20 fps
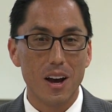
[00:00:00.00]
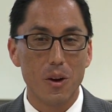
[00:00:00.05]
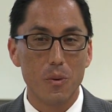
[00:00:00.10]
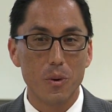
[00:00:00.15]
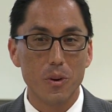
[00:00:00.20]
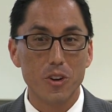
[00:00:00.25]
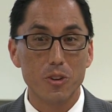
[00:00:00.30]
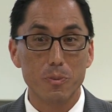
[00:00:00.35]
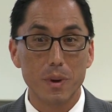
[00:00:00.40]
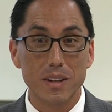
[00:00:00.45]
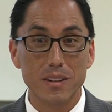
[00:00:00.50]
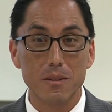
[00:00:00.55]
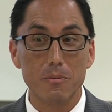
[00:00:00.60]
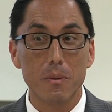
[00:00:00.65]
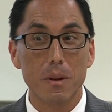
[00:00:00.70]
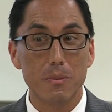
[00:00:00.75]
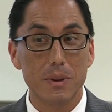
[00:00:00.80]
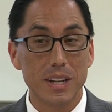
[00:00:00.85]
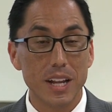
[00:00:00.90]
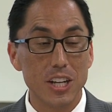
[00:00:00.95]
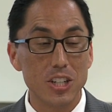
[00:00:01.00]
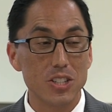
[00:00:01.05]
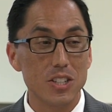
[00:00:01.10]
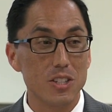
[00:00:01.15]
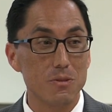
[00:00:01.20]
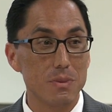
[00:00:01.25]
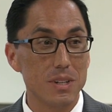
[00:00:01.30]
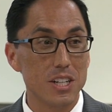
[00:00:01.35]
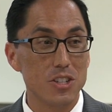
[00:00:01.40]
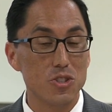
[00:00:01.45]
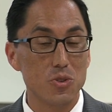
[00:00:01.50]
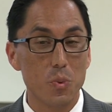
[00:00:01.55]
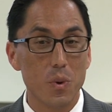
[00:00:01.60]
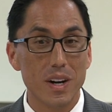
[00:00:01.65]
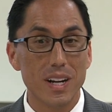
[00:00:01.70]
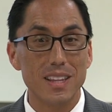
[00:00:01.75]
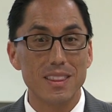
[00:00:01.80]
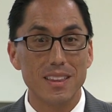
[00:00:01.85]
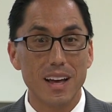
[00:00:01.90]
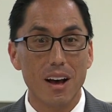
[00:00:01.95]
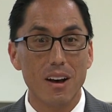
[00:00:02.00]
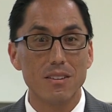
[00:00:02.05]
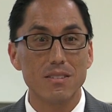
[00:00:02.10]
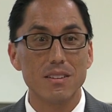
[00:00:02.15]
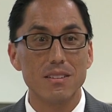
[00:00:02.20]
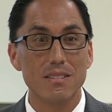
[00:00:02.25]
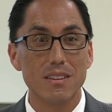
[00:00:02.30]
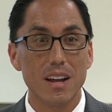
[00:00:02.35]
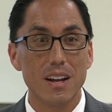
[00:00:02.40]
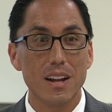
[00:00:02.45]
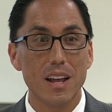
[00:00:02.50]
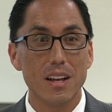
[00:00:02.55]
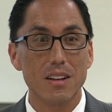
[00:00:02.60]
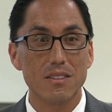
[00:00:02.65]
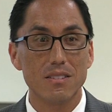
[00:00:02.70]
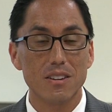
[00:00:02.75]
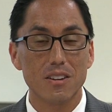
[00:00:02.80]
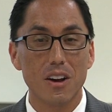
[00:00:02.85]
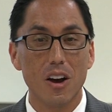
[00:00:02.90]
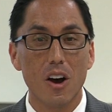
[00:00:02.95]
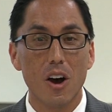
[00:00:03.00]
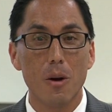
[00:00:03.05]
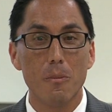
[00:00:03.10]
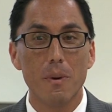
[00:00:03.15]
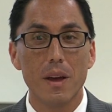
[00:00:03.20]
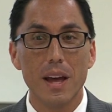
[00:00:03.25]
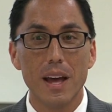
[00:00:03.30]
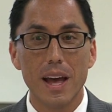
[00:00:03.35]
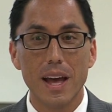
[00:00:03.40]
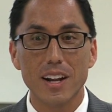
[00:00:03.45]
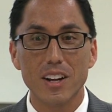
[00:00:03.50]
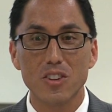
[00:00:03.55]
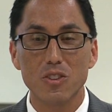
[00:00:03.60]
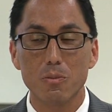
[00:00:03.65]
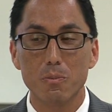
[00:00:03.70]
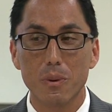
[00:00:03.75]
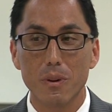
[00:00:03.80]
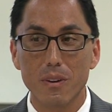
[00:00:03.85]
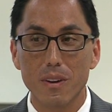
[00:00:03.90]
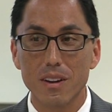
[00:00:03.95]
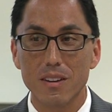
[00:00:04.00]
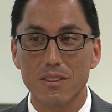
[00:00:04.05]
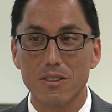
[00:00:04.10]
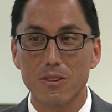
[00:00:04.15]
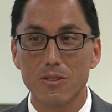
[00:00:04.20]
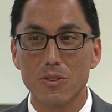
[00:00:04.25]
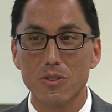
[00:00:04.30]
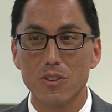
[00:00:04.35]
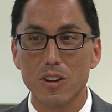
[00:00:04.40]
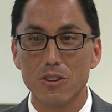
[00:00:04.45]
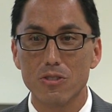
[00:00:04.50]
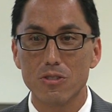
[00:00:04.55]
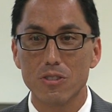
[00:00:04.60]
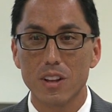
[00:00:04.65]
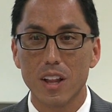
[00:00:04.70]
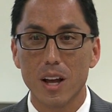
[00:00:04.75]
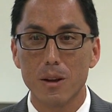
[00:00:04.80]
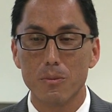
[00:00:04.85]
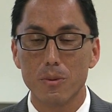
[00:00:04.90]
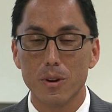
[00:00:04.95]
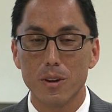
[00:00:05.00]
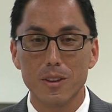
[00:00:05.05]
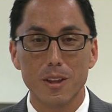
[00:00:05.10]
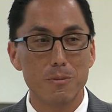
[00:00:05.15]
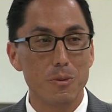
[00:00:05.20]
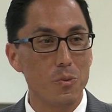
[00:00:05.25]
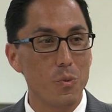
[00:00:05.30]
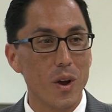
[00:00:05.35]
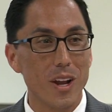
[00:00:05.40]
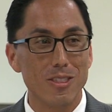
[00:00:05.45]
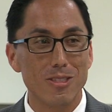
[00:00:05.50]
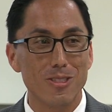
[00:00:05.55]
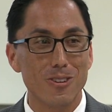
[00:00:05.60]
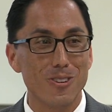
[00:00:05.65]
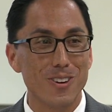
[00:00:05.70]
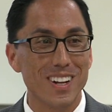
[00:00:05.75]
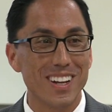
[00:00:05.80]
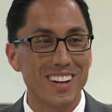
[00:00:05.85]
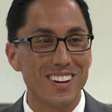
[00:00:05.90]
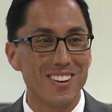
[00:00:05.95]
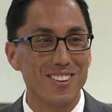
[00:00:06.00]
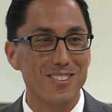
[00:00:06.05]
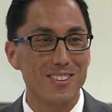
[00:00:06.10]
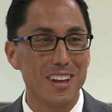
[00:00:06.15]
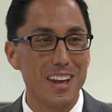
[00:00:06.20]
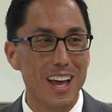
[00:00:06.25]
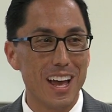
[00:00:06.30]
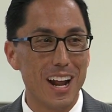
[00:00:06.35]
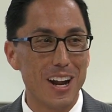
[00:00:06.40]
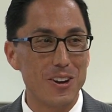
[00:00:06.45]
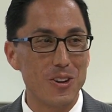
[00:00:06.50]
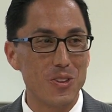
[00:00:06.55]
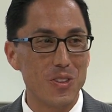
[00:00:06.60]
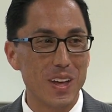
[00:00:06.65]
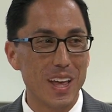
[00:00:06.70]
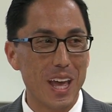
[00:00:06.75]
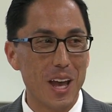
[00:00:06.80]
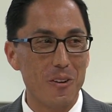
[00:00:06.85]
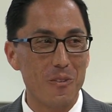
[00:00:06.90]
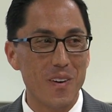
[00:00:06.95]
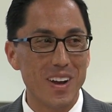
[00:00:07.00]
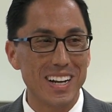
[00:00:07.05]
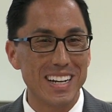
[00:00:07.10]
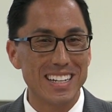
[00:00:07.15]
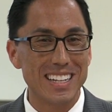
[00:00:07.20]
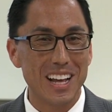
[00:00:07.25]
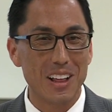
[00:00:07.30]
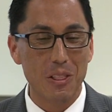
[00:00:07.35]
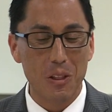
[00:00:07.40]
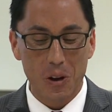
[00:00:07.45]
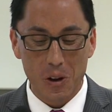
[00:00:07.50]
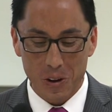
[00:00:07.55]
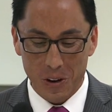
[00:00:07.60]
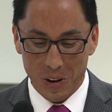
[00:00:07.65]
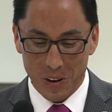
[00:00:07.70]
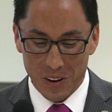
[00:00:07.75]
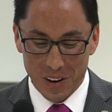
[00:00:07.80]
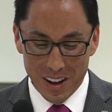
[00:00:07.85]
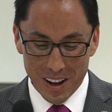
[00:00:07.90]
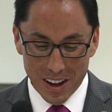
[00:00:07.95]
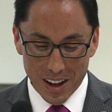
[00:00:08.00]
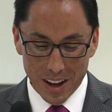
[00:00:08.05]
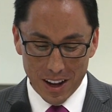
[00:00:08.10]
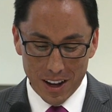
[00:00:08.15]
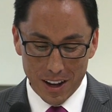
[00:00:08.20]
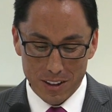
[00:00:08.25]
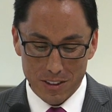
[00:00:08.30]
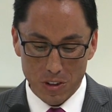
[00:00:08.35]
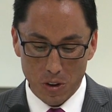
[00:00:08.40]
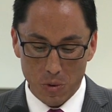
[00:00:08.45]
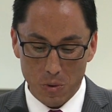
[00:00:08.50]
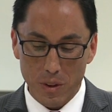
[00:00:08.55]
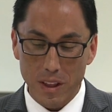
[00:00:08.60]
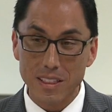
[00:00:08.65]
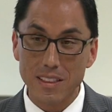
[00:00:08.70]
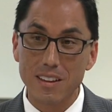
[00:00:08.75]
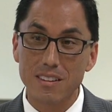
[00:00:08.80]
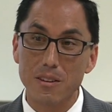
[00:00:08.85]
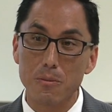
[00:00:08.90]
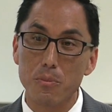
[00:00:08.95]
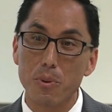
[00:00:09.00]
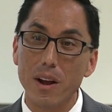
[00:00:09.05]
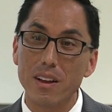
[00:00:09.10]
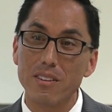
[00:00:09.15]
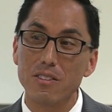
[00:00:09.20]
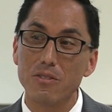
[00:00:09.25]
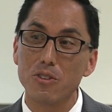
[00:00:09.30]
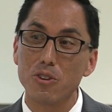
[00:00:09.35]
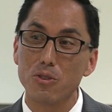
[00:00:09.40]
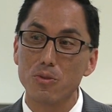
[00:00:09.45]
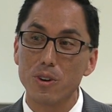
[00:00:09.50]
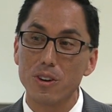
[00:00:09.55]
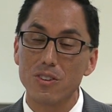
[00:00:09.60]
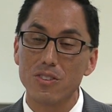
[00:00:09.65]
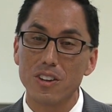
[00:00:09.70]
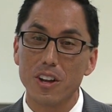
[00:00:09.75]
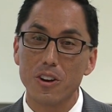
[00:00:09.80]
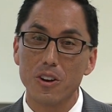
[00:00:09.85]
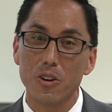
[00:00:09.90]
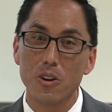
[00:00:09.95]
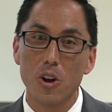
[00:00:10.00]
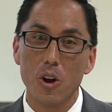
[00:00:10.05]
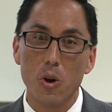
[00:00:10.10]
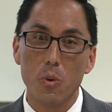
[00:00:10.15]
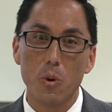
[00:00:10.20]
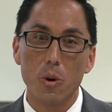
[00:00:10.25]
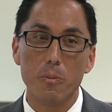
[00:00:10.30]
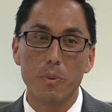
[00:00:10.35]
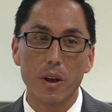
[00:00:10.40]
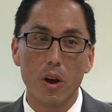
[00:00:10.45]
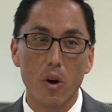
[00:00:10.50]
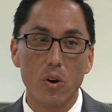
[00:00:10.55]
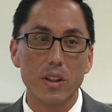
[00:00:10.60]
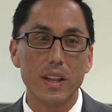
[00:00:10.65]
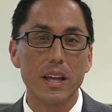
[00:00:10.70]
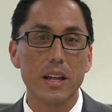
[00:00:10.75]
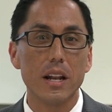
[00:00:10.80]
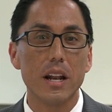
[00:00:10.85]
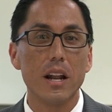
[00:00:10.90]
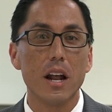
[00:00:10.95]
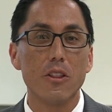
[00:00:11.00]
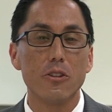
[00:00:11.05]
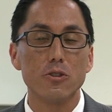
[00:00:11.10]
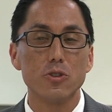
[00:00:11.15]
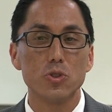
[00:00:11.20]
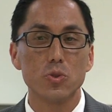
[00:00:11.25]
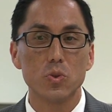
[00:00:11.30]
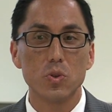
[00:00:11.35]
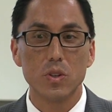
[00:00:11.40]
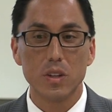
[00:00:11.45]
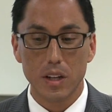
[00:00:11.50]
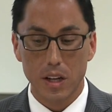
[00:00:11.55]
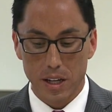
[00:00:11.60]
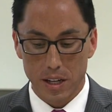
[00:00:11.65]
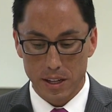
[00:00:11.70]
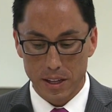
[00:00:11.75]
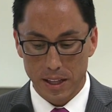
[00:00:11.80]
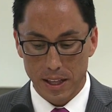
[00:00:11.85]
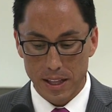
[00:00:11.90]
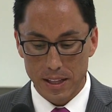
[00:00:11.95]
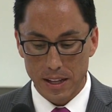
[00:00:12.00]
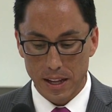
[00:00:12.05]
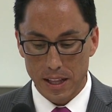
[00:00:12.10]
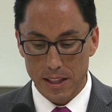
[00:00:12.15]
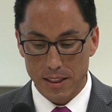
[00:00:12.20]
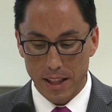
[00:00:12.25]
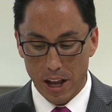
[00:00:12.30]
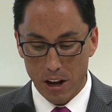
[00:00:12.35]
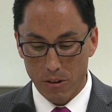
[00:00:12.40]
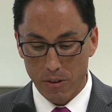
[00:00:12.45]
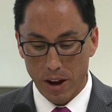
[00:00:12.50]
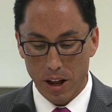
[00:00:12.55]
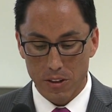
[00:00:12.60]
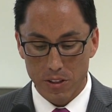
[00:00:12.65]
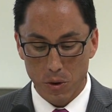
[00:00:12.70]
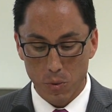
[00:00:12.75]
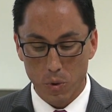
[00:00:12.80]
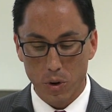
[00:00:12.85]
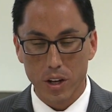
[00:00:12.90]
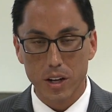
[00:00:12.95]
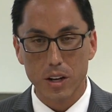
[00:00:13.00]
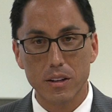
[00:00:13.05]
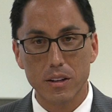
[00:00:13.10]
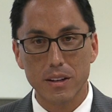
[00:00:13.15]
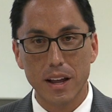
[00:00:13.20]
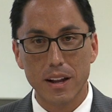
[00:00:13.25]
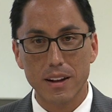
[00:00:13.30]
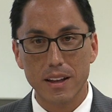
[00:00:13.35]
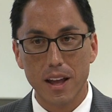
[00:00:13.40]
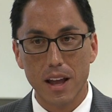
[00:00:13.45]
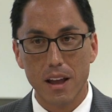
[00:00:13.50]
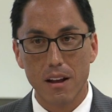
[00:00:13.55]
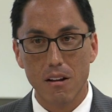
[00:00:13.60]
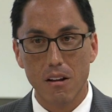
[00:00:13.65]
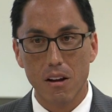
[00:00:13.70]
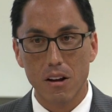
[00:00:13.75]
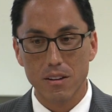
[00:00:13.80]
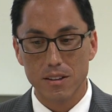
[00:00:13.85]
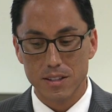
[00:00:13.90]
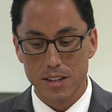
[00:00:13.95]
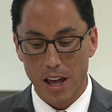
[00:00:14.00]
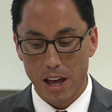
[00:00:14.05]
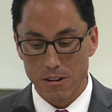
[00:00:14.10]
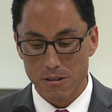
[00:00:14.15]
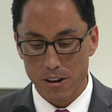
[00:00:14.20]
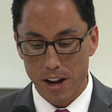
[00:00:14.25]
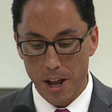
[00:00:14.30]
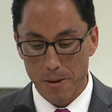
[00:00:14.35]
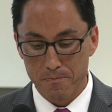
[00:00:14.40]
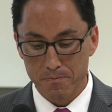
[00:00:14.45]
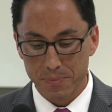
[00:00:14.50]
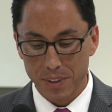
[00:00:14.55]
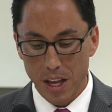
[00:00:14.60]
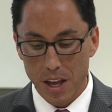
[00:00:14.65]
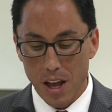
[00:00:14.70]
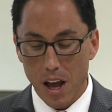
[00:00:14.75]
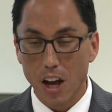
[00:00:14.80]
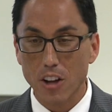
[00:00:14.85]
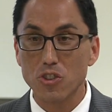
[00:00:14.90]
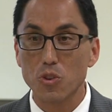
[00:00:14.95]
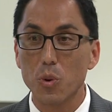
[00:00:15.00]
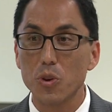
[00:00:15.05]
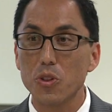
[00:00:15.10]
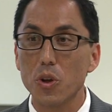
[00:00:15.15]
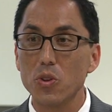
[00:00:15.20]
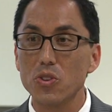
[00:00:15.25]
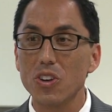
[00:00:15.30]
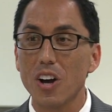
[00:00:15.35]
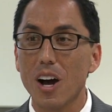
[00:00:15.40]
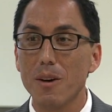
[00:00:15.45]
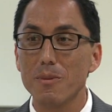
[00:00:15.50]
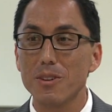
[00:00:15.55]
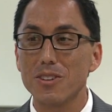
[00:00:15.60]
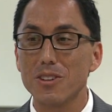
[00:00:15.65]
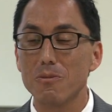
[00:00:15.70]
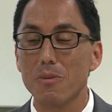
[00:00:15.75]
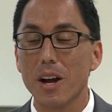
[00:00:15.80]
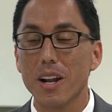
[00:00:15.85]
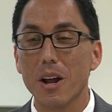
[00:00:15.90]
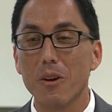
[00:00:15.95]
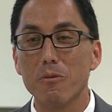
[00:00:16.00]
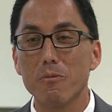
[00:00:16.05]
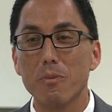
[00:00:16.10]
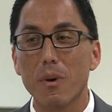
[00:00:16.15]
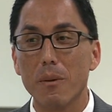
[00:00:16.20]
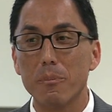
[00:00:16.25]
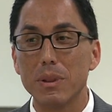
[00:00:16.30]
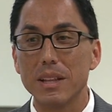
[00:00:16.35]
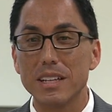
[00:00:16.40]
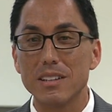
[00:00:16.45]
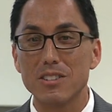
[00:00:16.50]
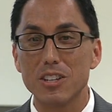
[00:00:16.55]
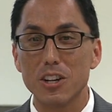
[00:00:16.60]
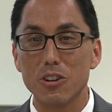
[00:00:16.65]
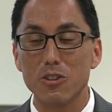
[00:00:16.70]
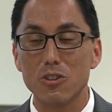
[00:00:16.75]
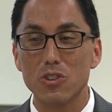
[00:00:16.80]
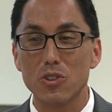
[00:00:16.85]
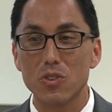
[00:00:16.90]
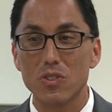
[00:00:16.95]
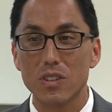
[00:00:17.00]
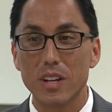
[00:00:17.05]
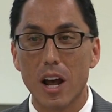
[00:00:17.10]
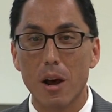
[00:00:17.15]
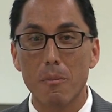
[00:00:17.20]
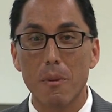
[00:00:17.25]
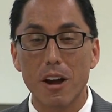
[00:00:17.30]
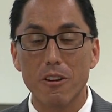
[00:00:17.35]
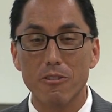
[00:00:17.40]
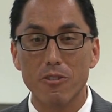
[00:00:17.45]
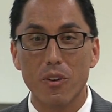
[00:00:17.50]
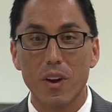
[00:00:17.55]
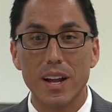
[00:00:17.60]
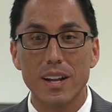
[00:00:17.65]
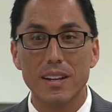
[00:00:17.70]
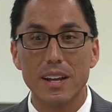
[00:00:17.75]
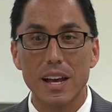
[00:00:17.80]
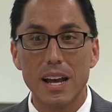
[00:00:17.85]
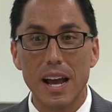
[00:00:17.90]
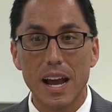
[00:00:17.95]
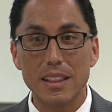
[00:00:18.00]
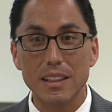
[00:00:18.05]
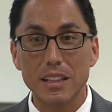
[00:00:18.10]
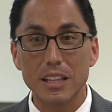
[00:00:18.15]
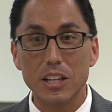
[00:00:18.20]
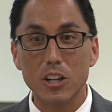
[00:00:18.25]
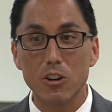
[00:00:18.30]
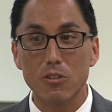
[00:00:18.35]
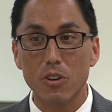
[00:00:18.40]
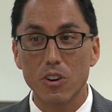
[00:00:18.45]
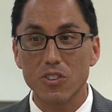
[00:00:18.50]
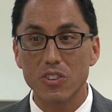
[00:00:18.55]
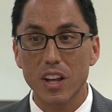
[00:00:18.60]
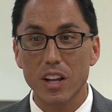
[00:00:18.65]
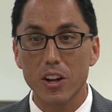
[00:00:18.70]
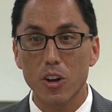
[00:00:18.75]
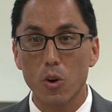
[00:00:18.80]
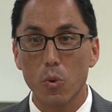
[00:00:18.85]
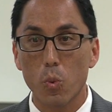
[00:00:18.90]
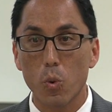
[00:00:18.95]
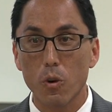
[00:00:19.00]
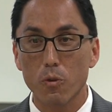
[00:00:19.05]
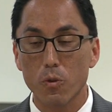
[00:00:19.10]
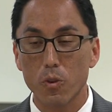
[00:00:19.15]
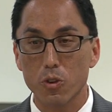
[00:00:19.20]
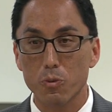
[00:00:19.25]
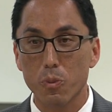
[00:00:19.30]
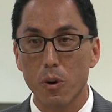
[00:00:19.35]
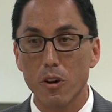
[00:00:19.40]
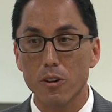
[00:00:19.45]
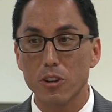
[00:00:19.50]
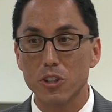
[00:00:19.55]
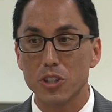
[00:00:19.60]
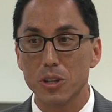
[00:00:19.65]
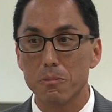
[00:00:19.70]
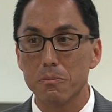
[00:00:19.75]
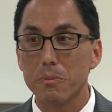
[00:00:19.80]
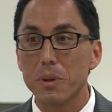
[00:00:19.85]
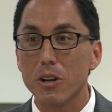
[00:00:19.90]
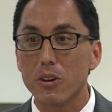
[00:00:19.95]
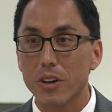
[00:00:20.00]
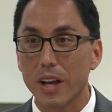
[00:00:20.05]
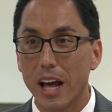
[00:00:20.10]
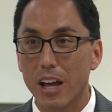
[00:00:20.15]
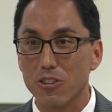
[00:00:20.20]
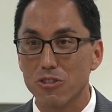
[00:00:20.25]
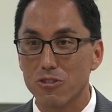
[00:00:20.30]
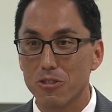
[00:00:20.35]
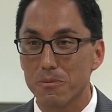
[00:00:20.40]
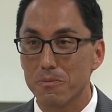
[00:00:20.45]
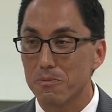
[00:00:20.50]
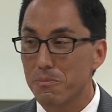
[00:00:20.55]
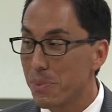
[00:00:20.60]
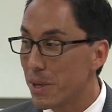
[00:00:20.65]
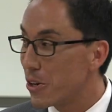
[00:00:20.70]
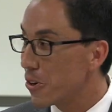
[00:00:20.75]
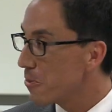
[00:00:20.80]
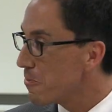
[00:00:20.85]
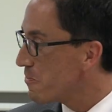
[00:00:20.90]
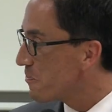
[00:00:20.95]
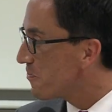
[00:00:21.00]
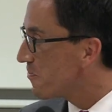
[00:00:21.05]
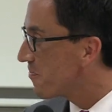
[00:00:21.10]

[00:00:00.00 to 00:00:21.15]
We're expecting potentially as many as 20,000 San Diegans to come and experience their new Central Library. They've been waiting 30 years. I know they can't wait a day longer. So in this impressive career center will be only another jewel in that crown that we're dedicate on Saturday. So with those comments in mind, I'm pleased to introduce now my friend and the leader of our San Diego Workforce Partnership, Peter Kallstrom. Peter?